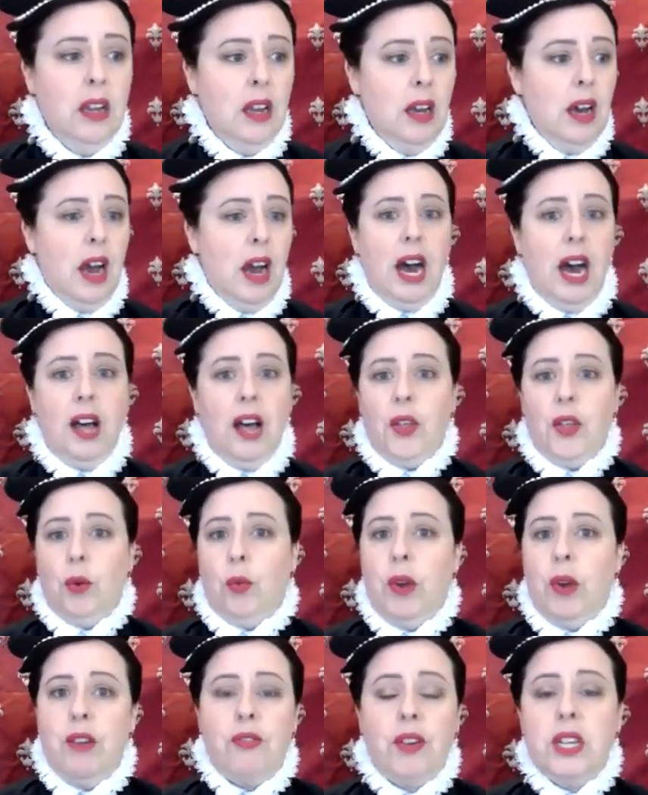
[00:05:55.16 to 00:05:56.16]
other
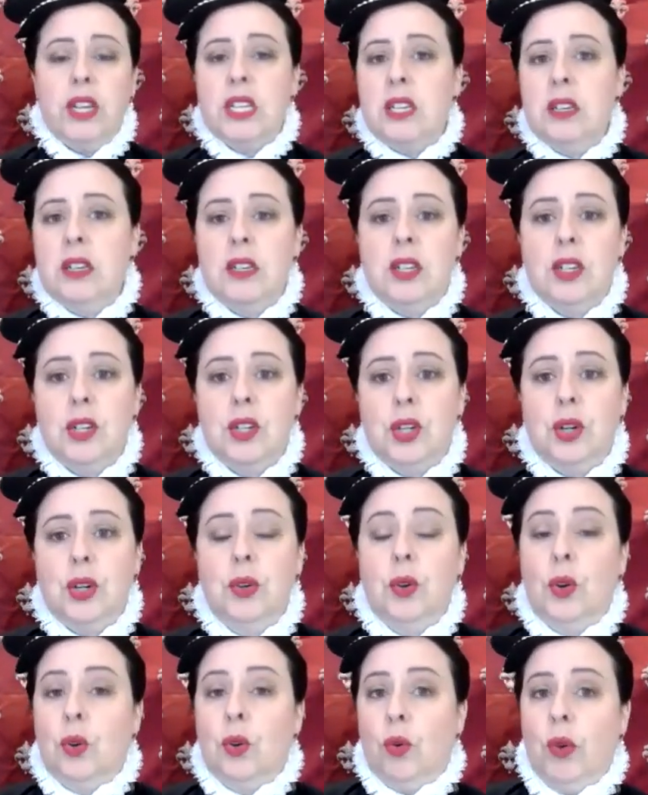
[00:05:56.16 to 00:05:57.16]
references
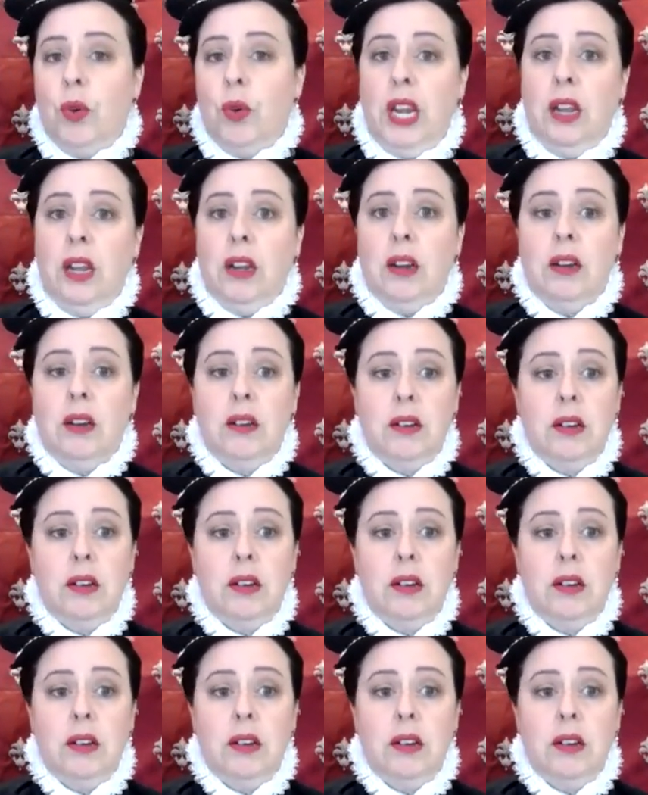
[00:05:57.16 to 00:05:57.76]
to green